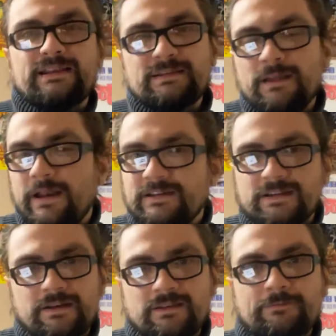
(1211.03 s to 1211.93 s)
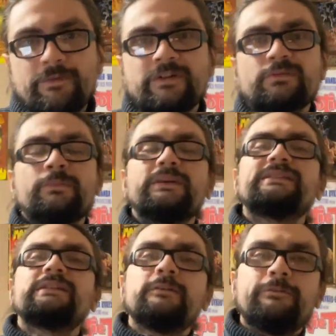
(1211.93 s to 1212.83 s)
not as good as the first one, but it's
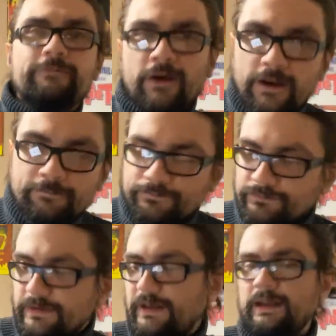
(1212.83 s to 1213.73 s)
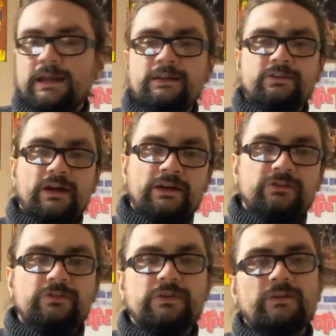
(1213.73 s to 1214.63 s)
still fun, and I
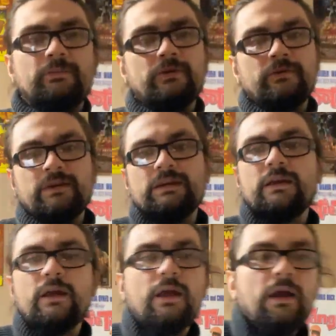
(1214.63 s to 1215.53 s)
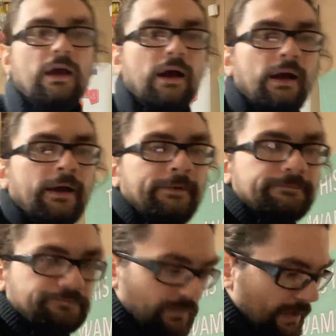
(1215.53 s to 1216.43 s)
enjoyed the movie. I'm
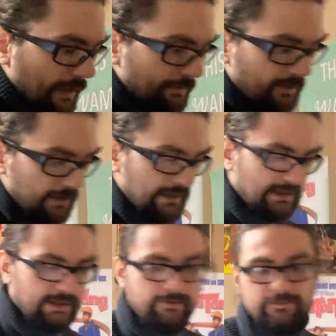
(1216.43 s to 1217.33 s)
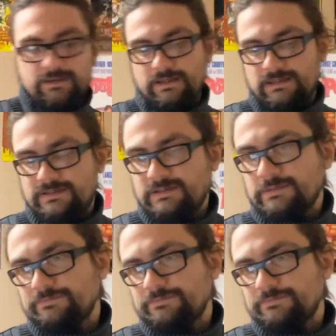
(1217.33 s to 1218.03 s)
gonna give this,